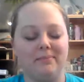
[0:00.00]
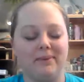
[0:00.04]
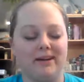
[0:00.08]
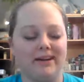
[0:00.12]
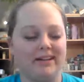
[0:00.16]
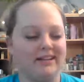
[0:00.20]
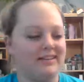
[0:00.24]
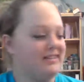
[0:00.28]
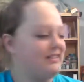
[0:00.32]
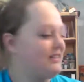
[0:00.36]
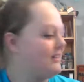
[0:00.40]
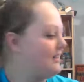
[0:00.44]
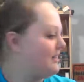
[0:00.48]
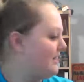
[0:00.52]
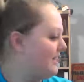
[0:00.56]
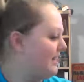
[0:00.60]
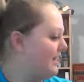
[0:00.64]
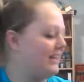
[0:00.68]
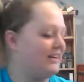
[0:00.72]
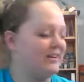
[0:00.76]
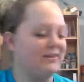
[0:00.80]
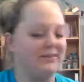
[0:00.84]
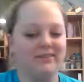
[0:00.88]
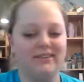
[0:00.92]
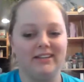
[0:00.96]
But
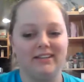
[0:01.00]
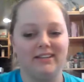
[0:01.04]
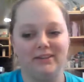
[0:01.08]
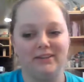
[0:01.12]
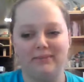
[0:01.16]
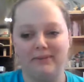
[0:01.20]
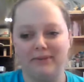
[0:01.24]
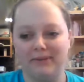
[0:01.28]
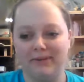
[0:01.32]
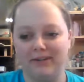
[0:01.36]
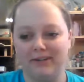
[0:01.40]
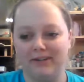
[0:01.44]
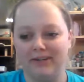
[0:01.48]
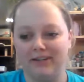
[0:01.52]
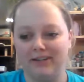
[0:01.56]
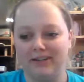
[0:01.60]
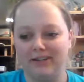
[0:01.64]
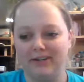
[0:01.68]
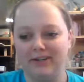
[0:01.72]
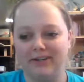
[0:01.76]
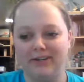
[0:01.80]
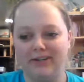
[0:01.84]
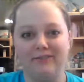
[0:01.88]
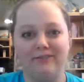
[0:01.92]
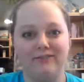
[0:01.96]
I don't think you'll be able to get a
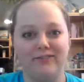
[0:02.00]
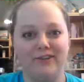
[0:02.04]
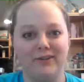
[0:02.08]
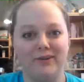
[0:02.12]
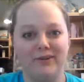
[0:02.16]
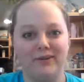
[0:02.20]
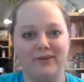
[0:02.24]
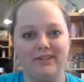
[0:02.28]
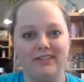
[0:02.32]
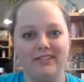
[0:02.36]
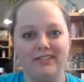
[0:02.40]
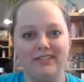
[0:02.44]
good enough view.